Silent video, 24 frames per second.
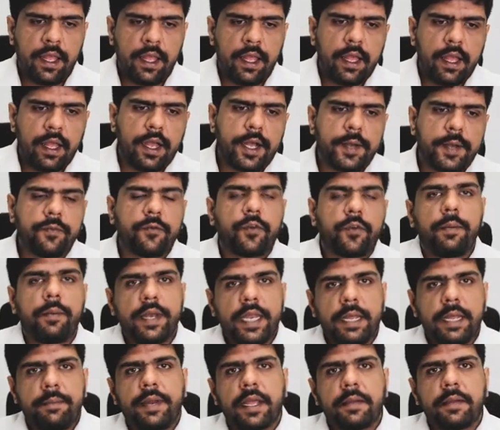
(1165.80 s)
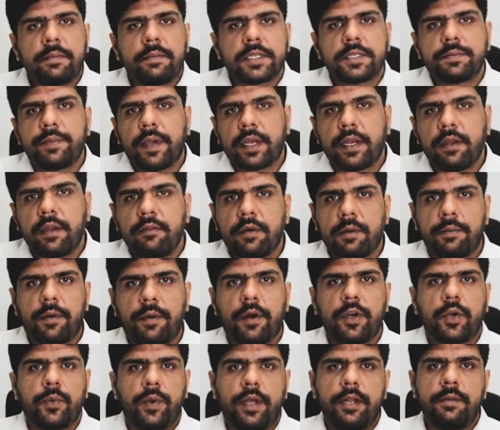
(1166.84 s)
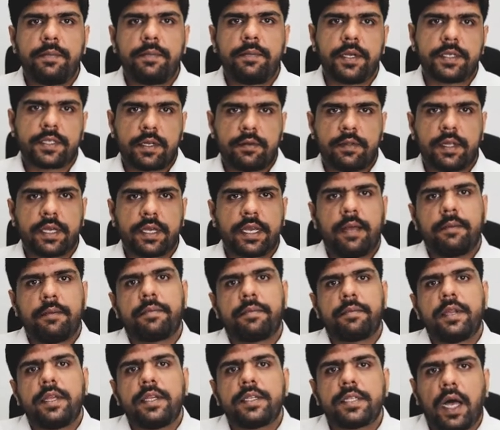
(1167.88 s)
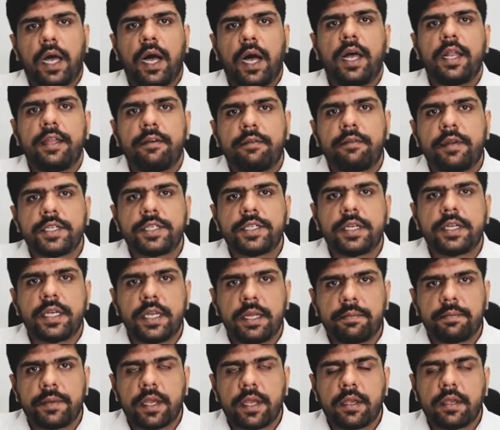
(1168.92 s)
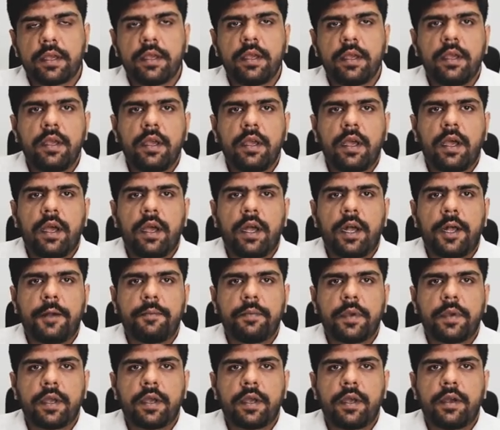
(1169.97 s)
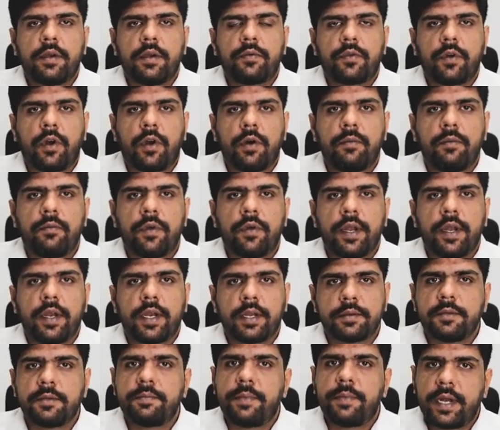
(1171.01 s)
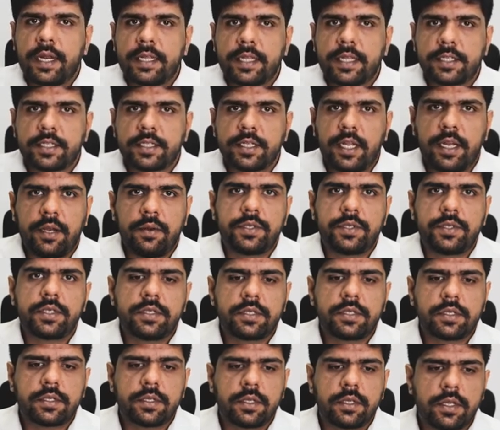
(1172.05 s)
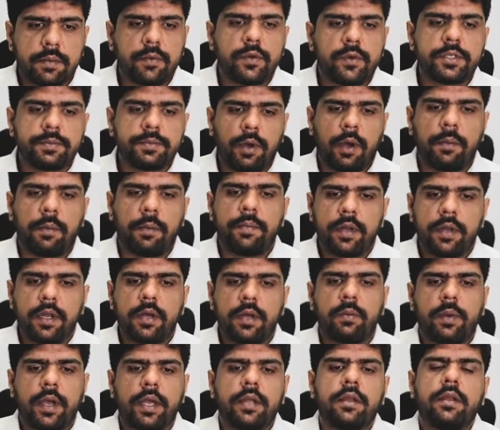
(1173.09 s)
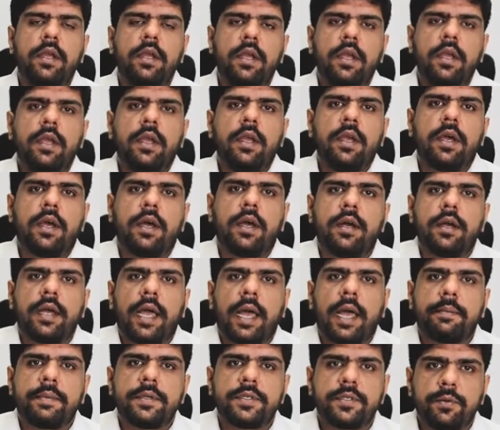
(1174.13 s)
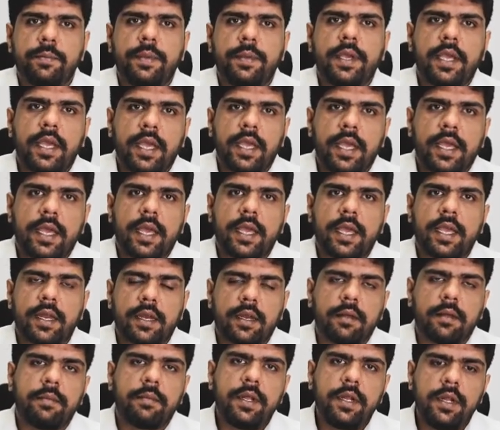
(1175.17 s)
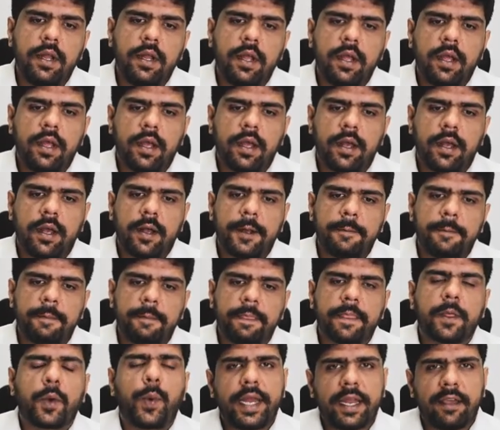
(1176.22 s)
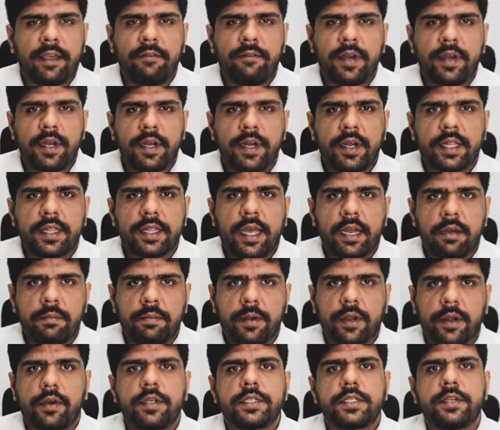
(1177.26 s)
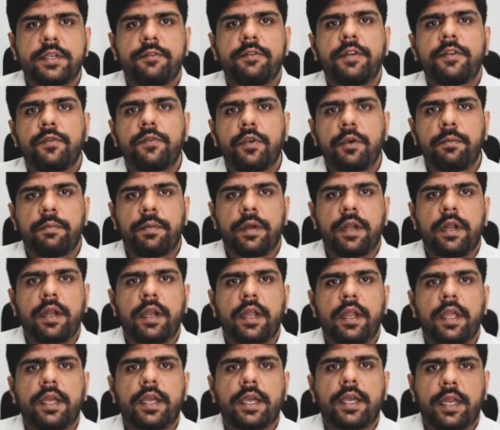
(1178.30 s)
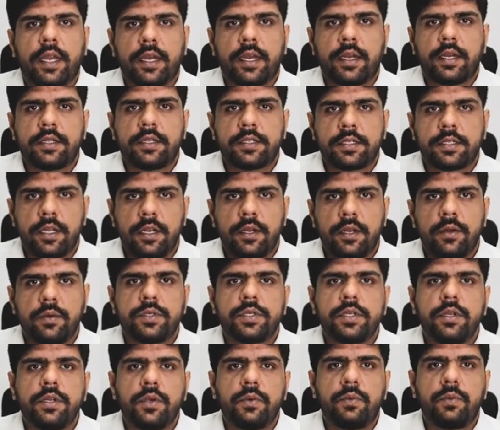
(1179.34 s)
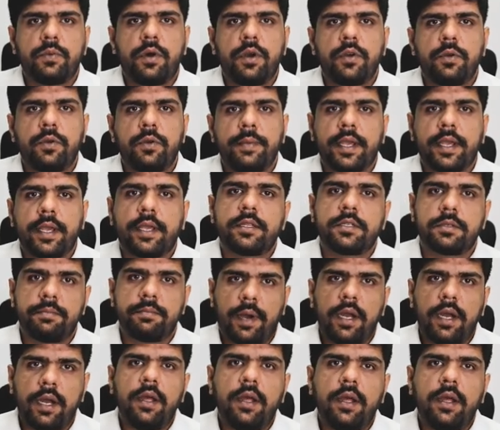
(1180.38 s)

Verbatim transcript: Um, from a deep tech perspective, about 12% of the companies are leveraging deep tech um, uh, from in terms of building their solutions. The most popular one uh, happens to be AI and ML. Um, quite evident at that because even if you're building a connected solution, you want to make it smart.